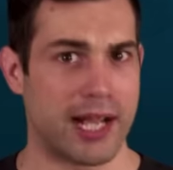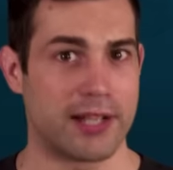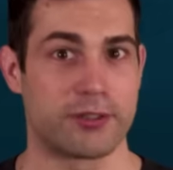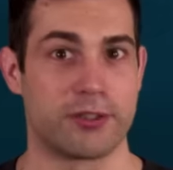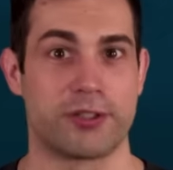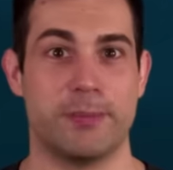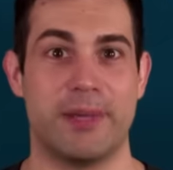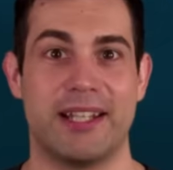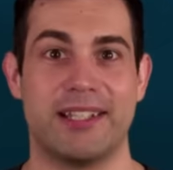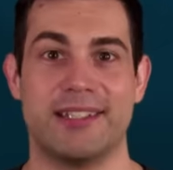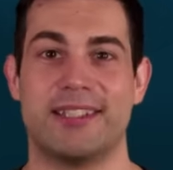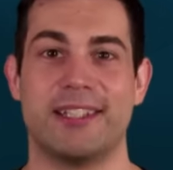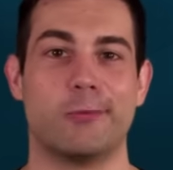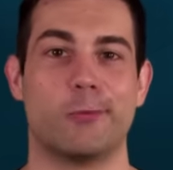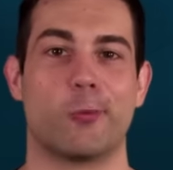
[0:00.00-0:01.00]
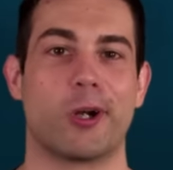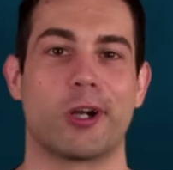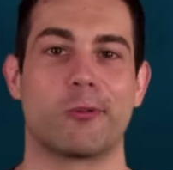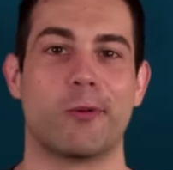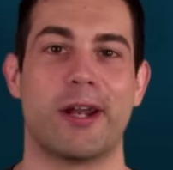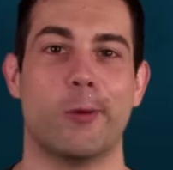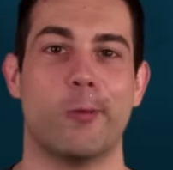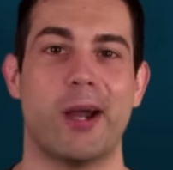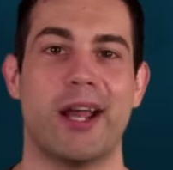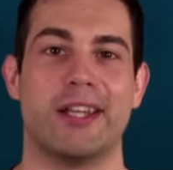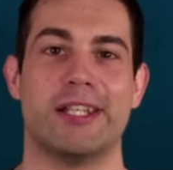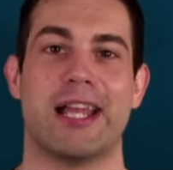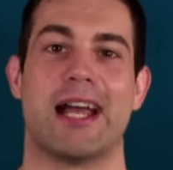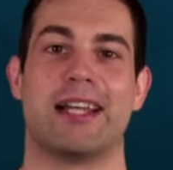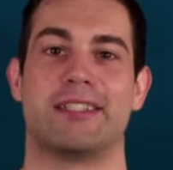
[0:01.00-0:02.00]
catcher's mitt, it didn't work right
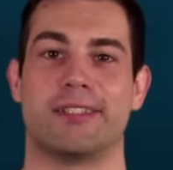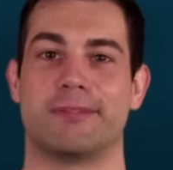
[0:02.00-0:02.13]
away. You had